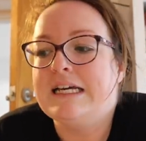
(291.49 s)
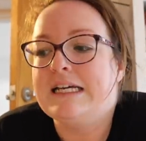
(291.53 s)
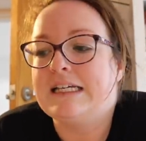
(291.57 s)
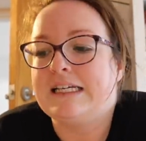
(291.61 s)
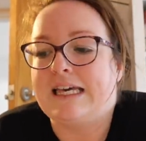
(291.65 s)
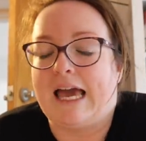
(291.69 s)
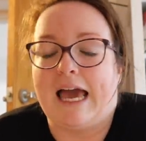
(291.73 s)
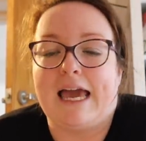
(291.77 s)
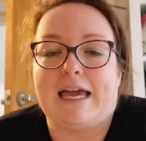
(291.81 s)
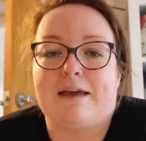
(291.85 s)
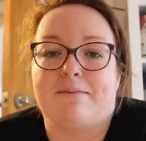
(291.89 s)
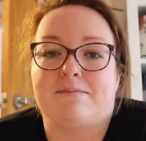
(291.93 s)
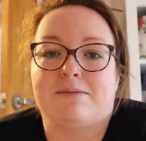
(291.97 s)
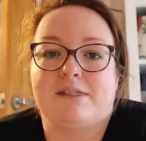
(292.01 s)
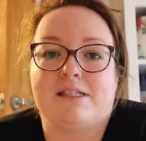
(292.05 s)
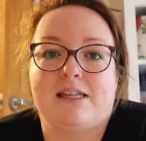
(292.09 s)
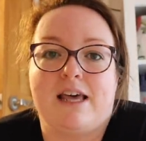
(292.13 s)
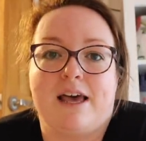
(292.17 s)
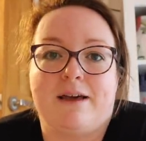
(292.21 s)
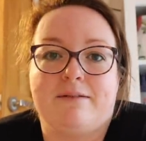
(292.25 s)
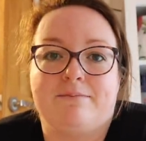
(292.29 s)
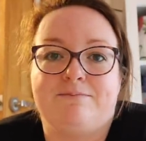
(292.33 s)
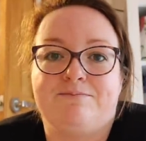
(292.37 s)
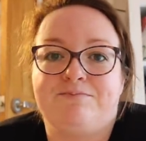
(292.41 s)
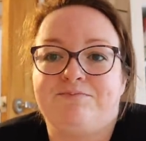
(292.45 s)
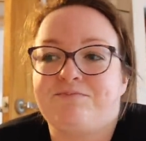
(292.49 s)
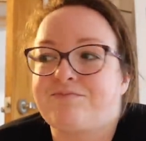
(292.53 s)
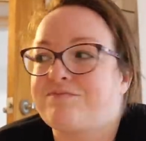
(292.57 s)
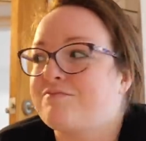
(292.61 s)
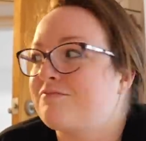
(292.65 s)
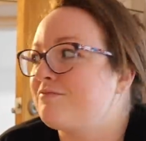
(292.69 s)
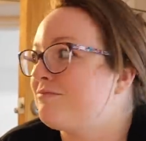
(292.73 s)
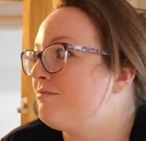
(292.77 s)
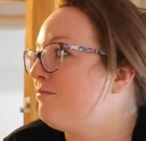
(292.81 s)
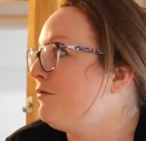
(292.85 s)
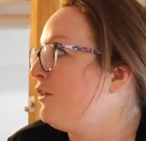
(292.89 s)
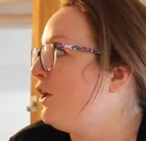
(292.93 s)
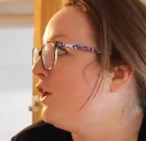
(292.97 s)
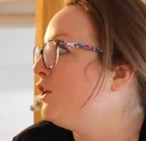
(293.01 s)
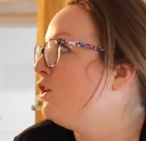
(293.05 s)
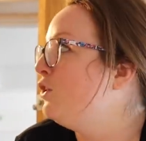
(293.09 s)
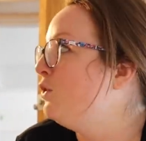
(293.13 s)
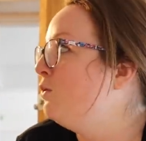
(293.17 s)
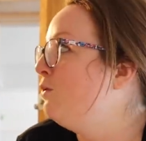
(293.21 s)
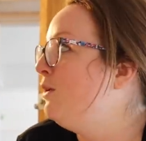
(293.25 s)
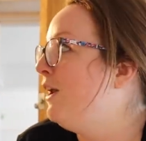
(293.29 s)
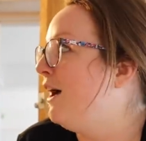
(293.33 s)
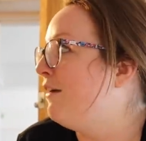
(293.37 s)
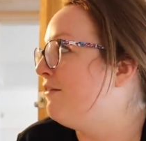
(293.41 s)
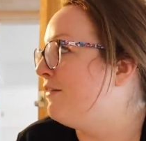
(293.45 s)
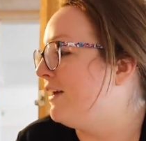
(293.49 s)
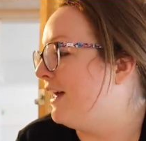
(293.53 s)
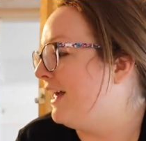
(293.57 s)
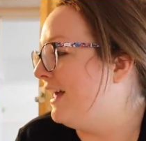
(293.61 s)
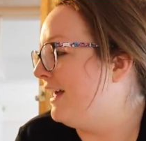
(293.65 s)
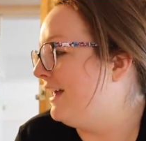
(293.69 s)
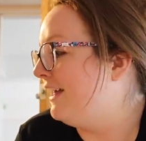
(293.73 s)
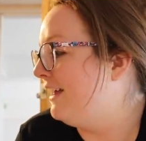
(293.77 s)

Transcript: games, then you'll love it.